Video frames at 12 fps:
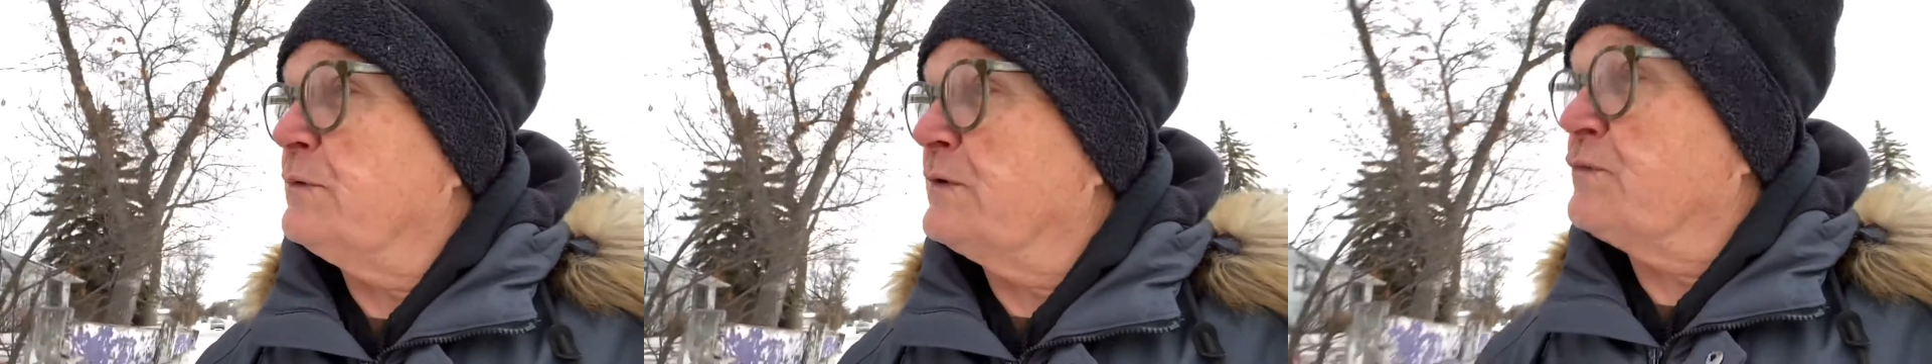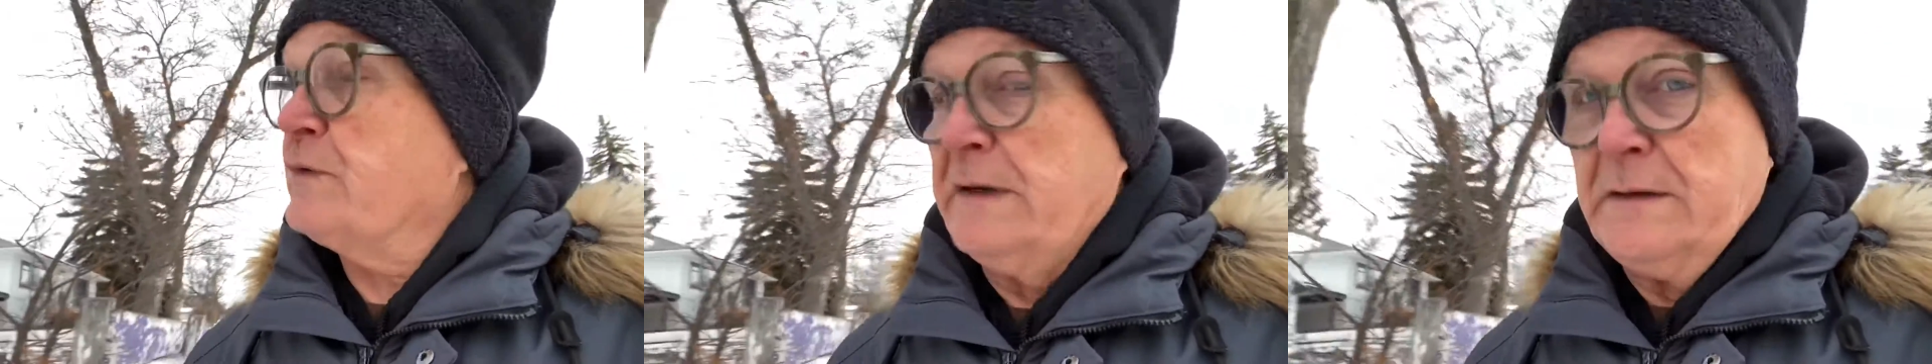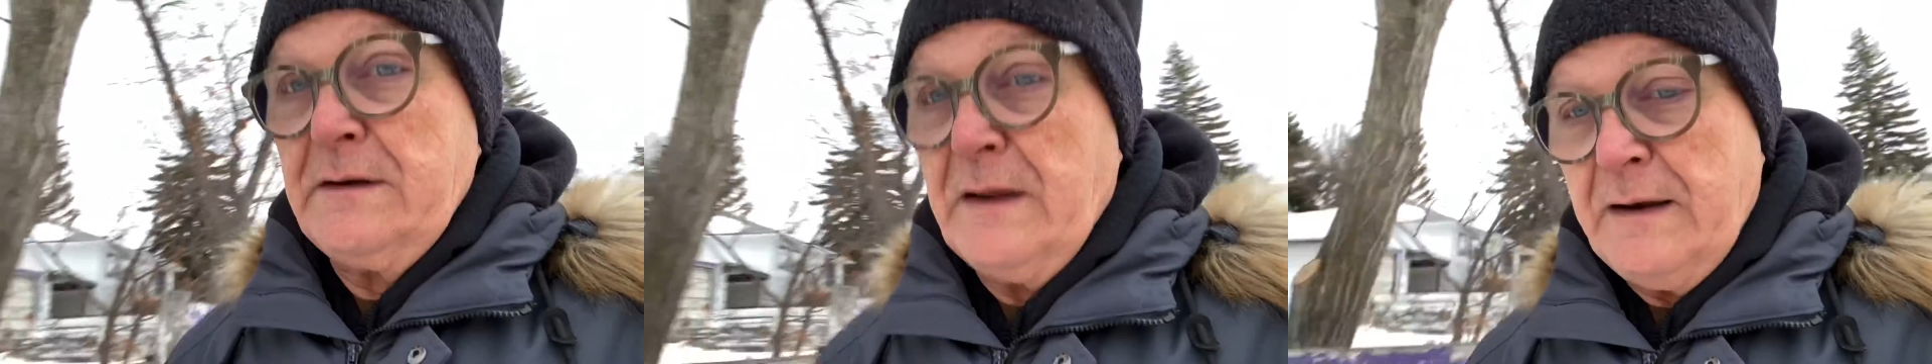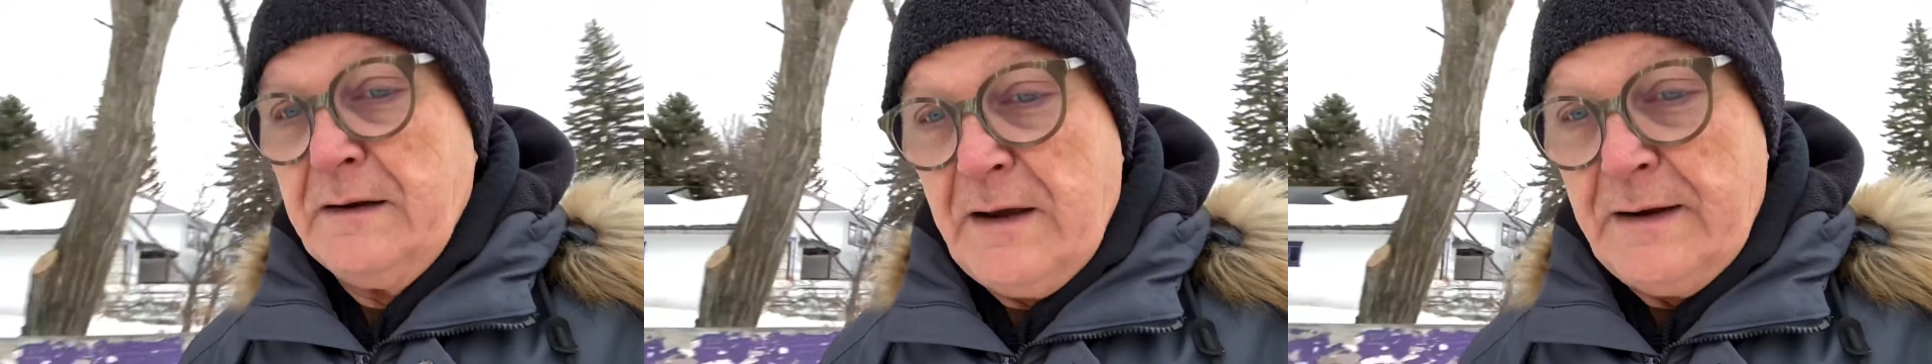retreat
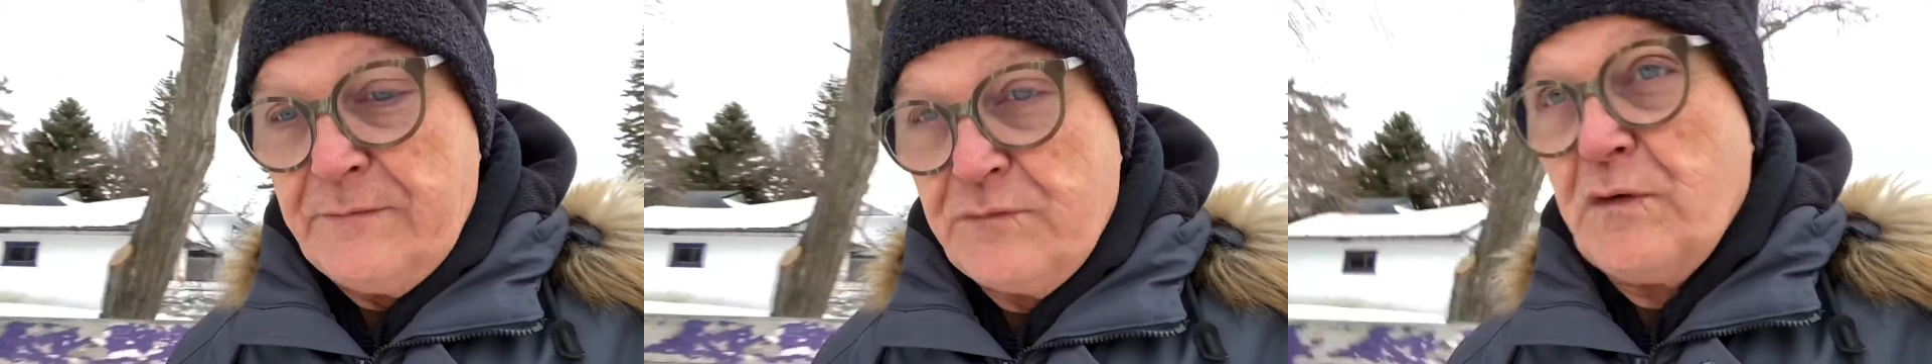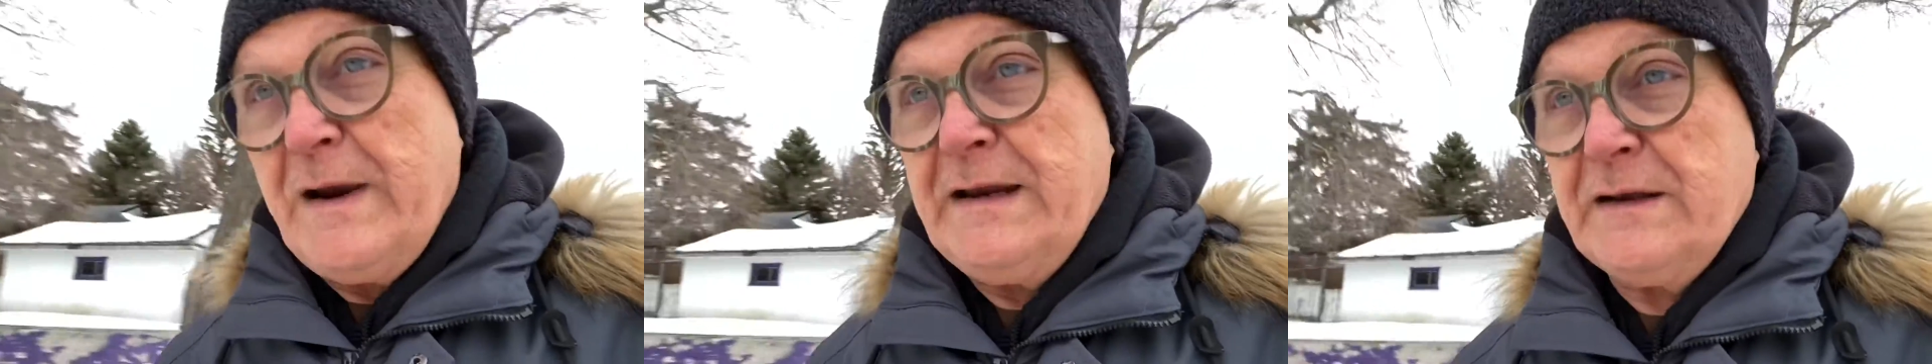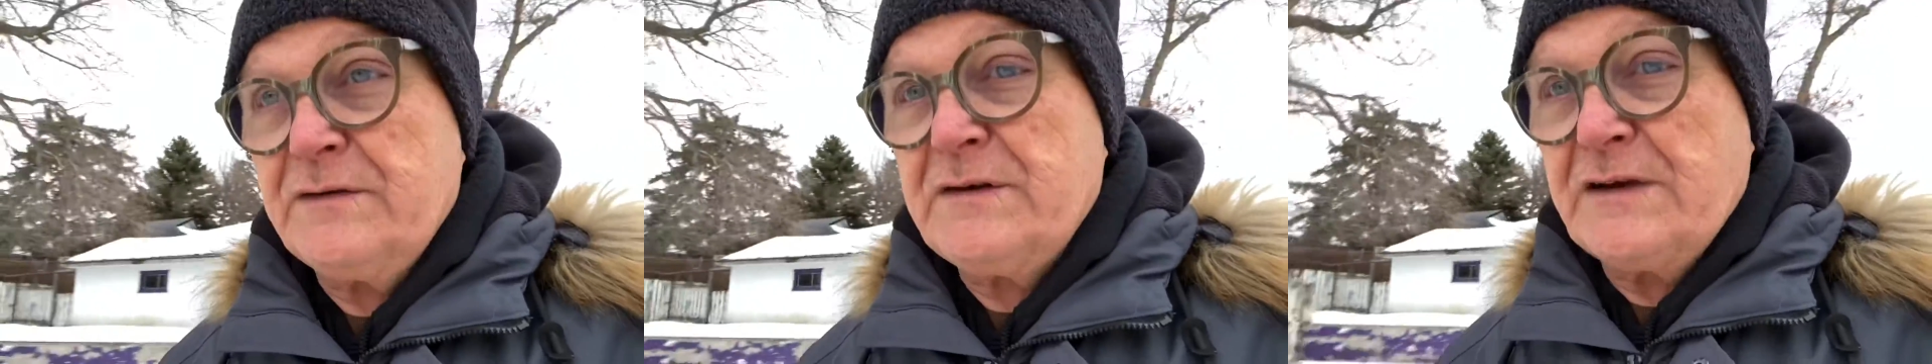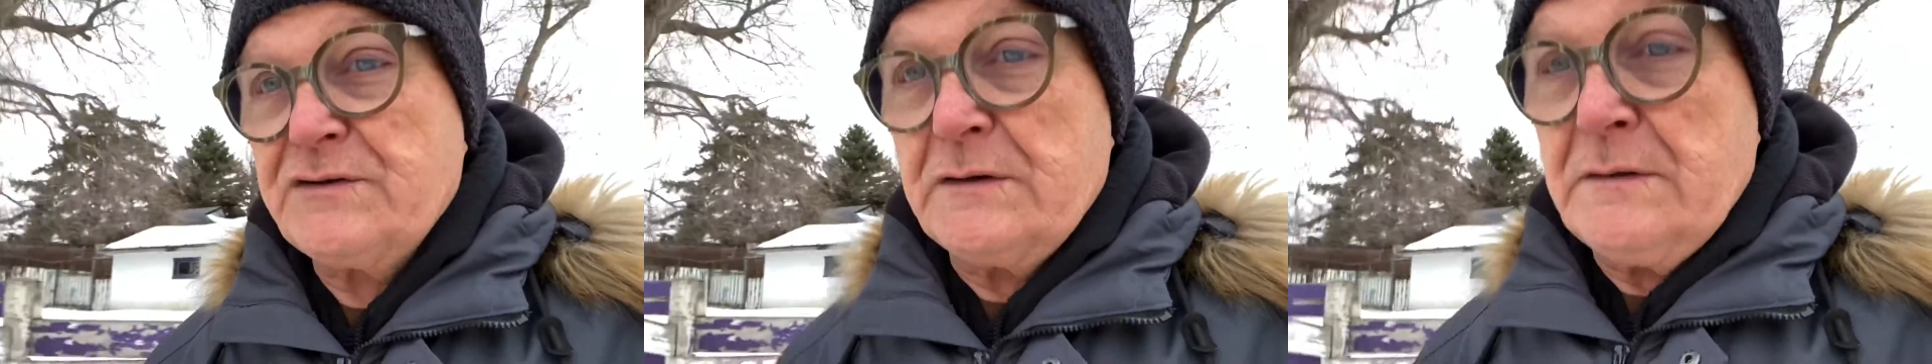in a kind of training
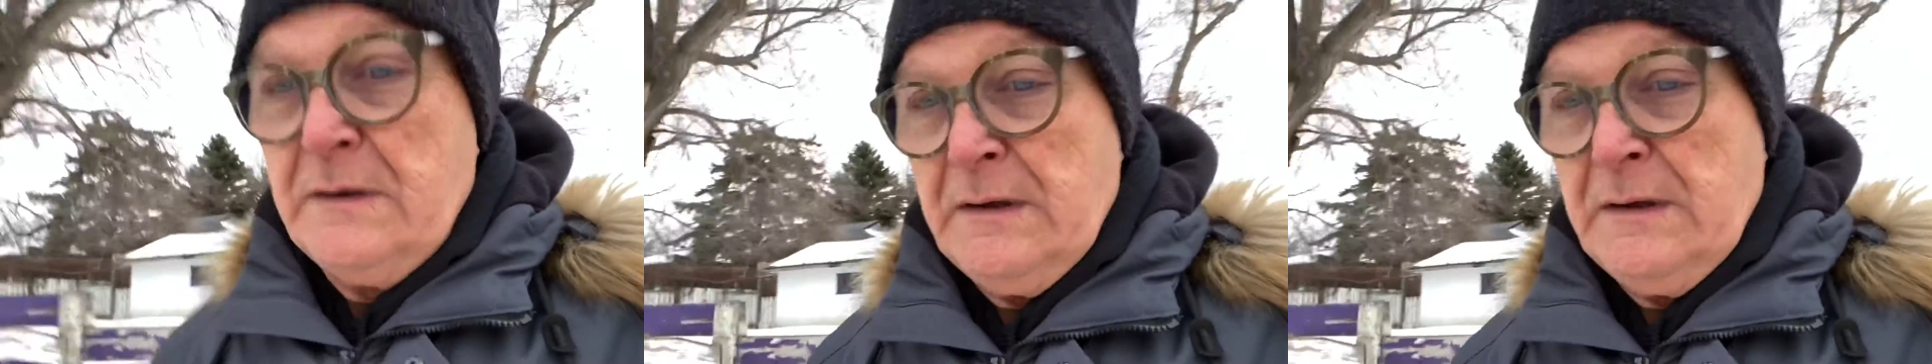session.